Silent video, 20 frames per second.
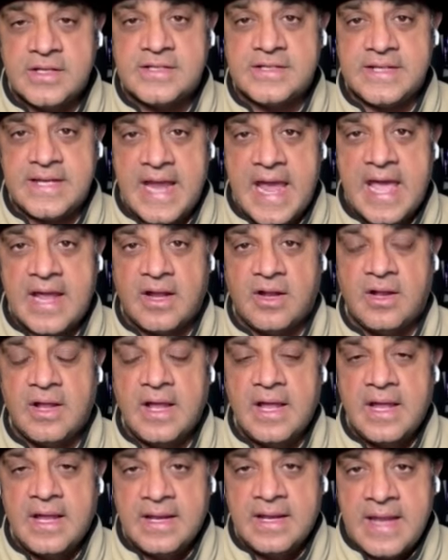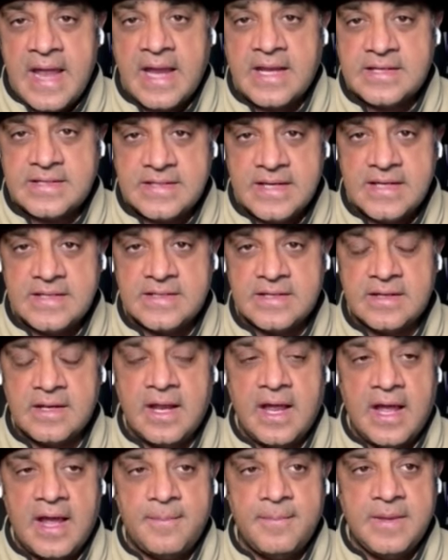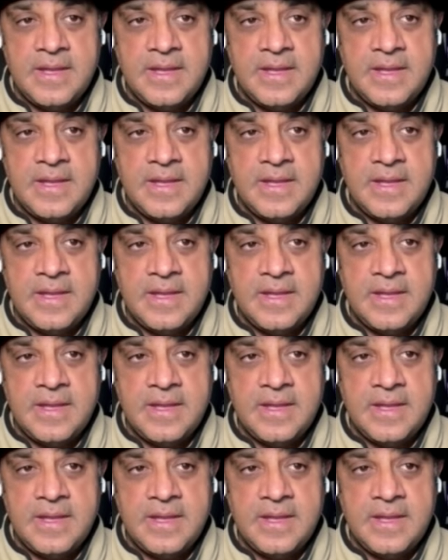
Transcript: in Seattle next season.